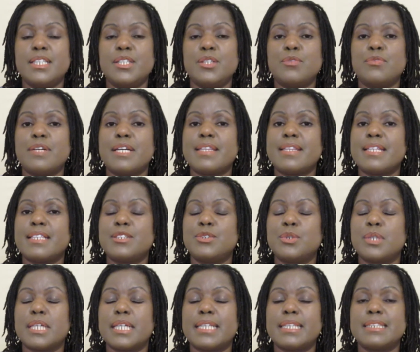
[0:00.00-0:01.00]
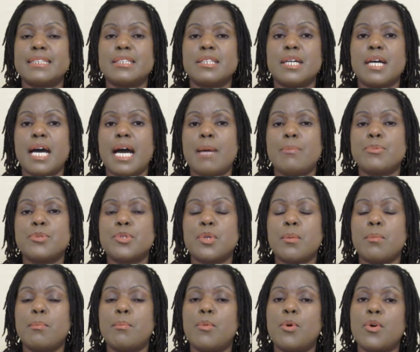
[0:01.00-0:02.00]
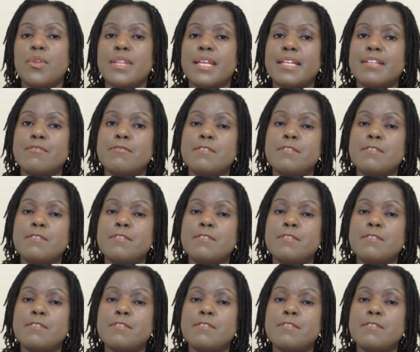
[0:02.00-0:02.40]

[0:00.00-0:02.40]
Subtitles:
you find that you can't absorb more than